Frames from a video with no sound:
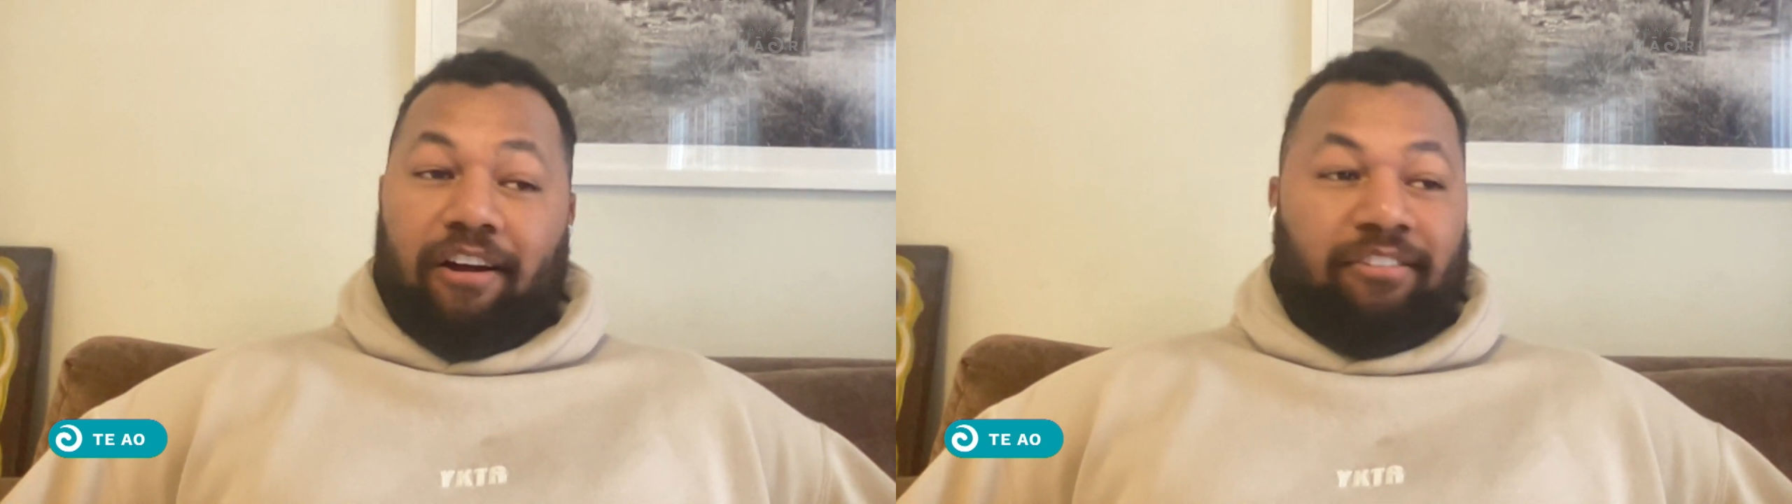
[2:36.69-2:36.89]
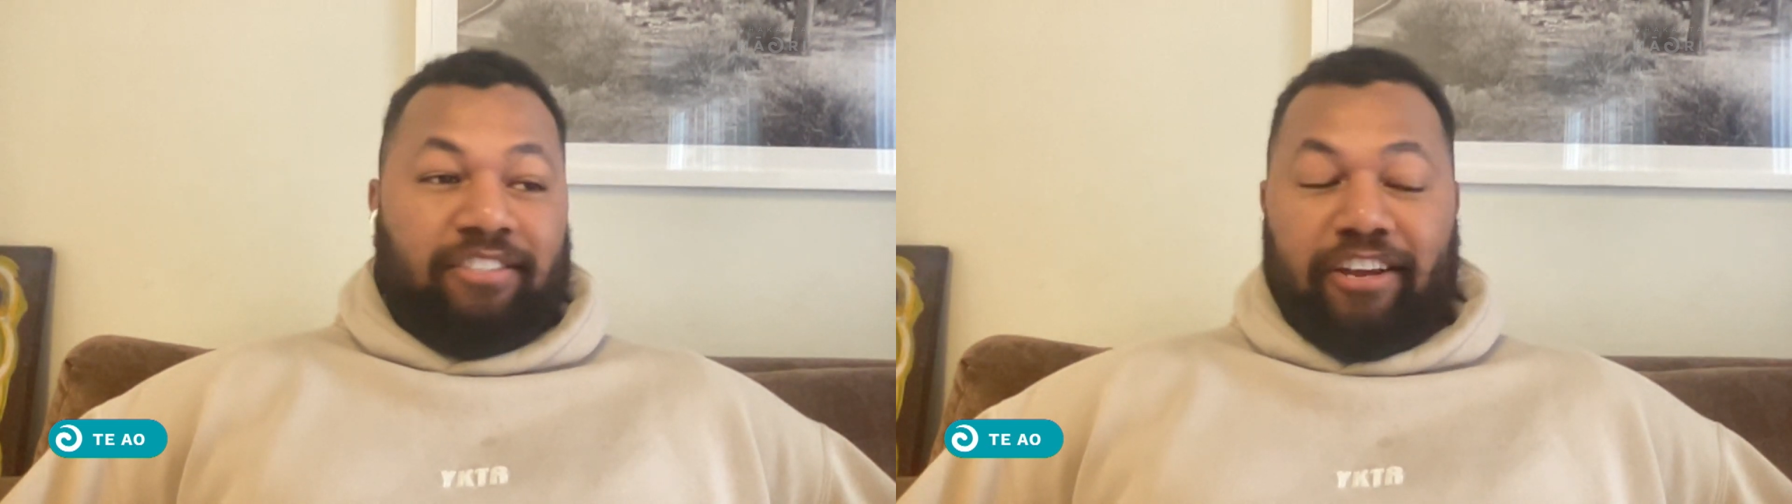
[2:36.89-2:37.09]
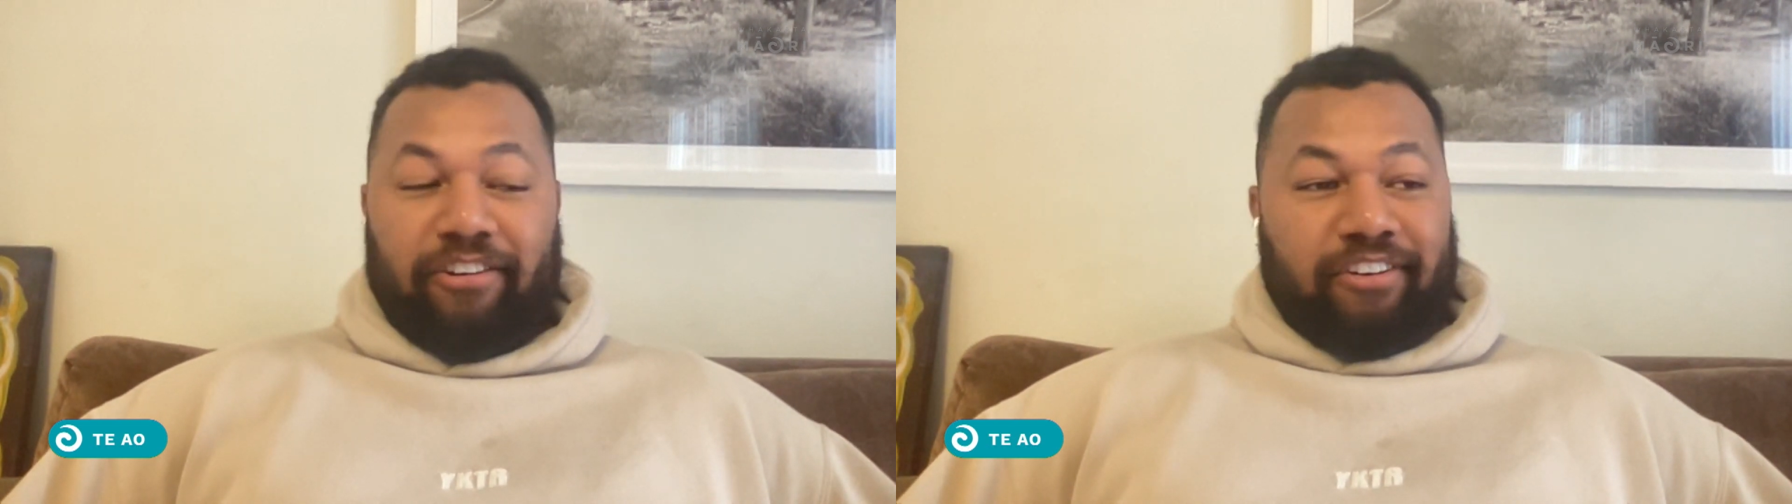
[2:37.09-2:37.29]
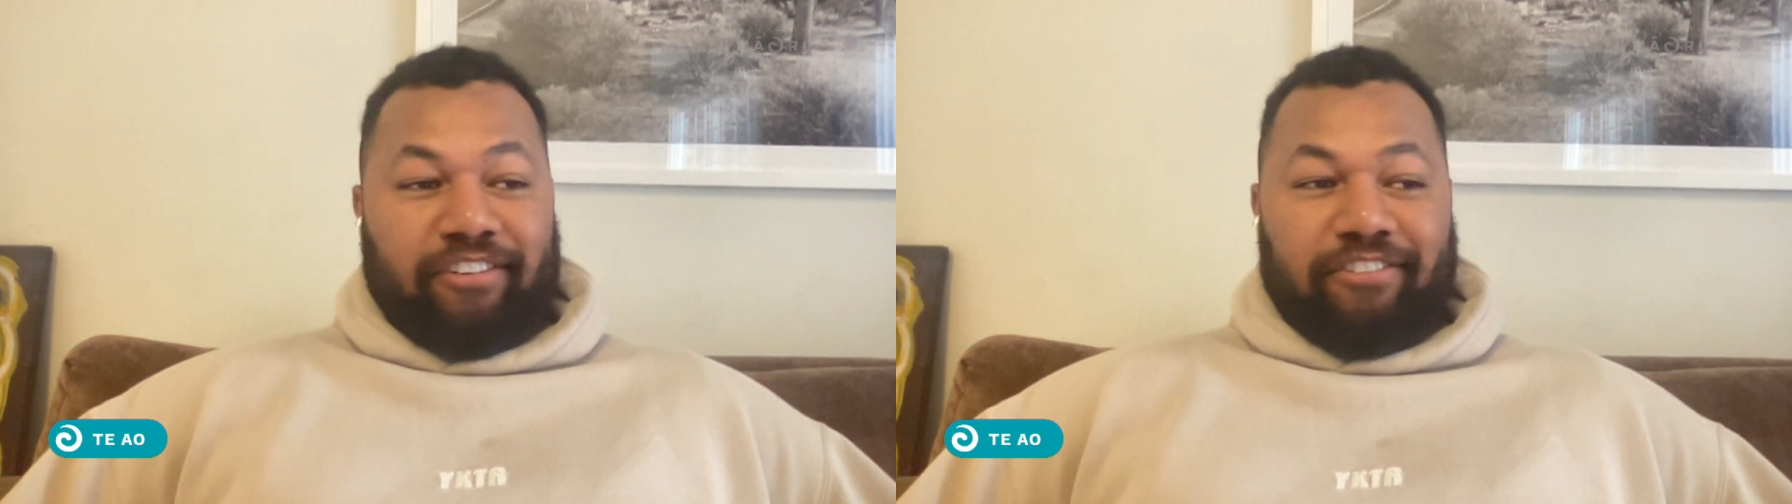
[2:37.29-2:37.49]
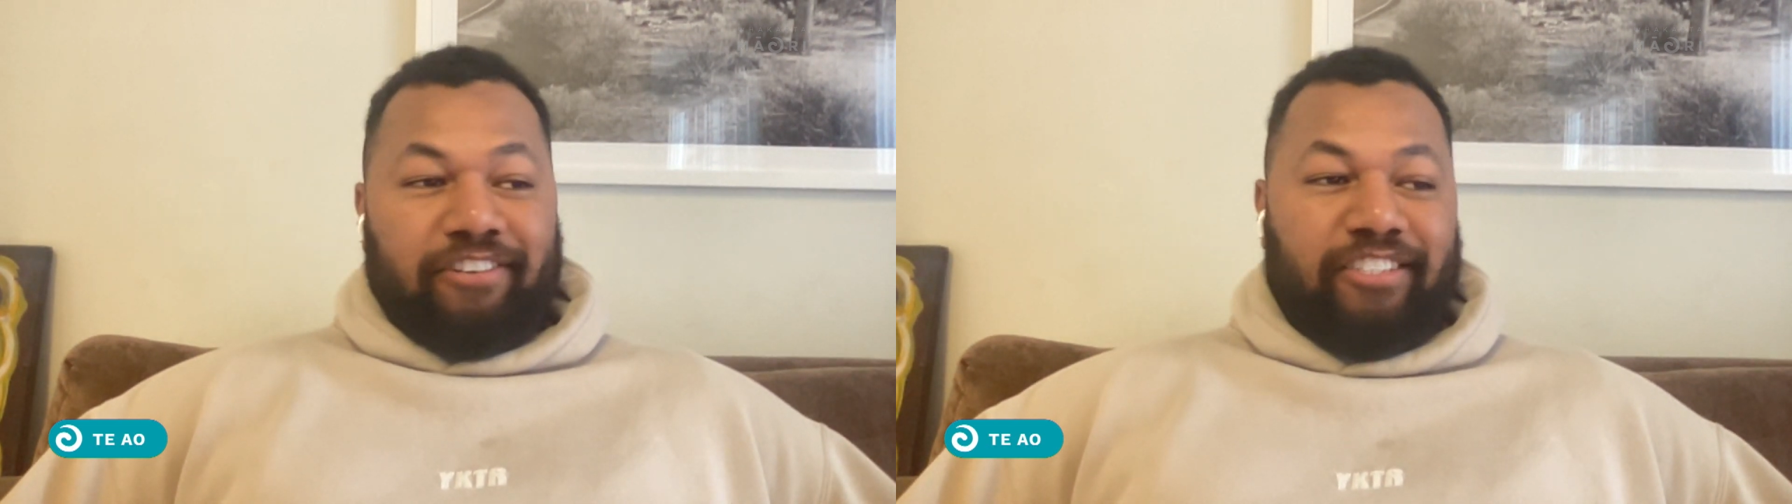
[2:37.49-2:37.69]
I'll tell you a
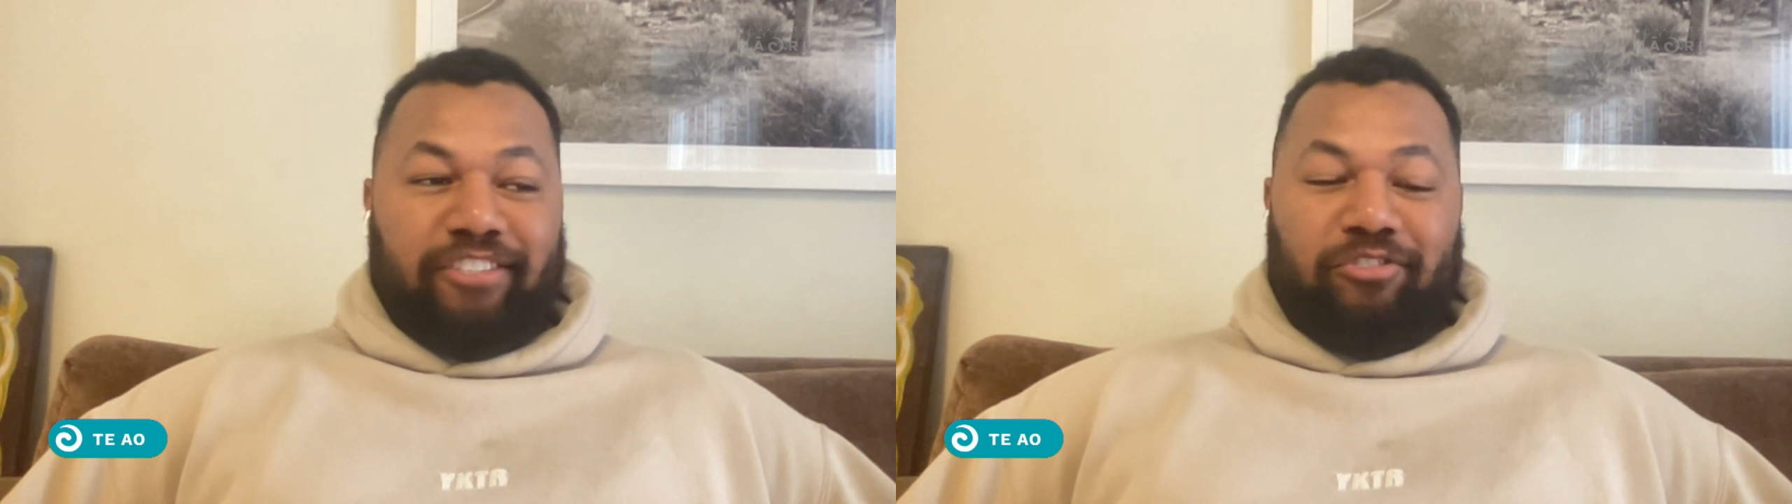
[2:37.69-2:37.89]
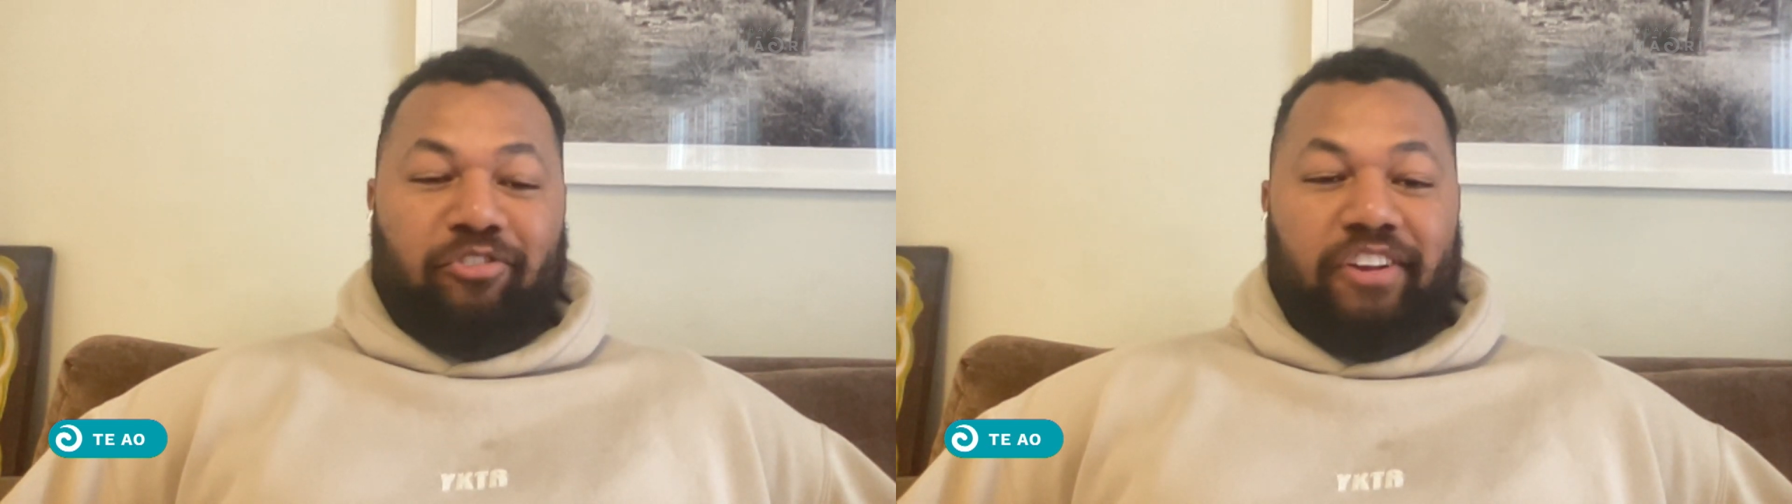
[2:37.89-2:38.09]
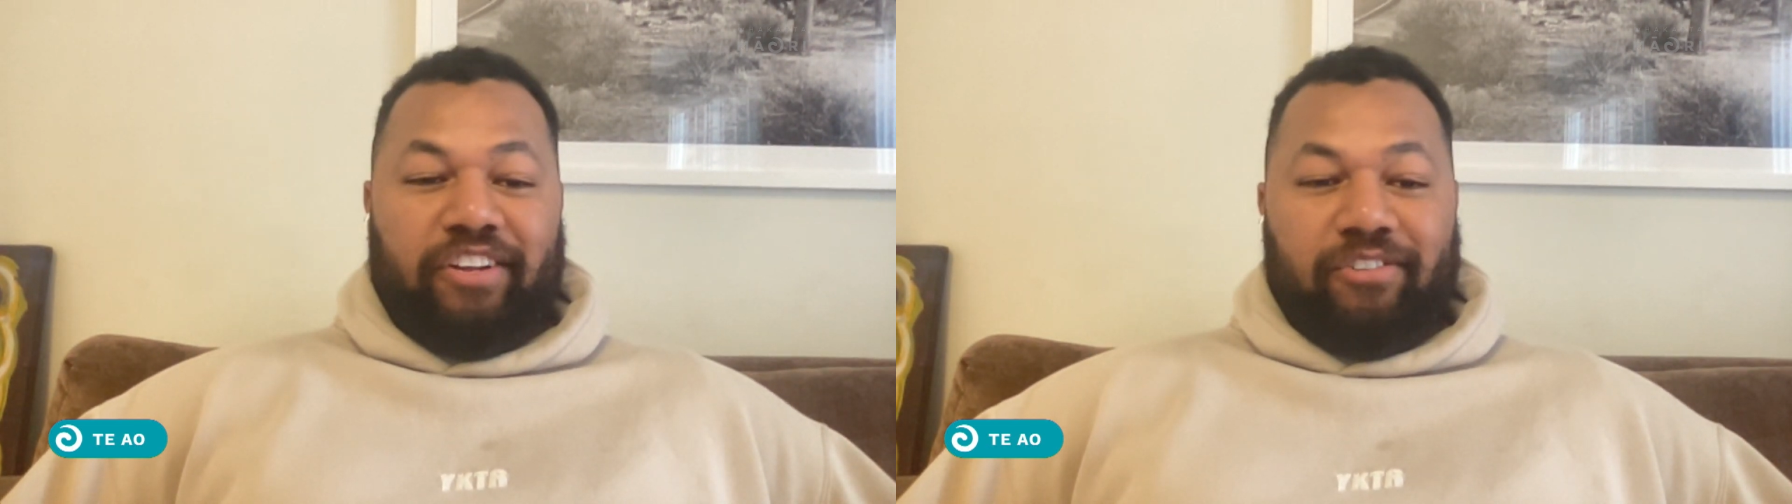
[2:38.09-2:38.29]
crazy story,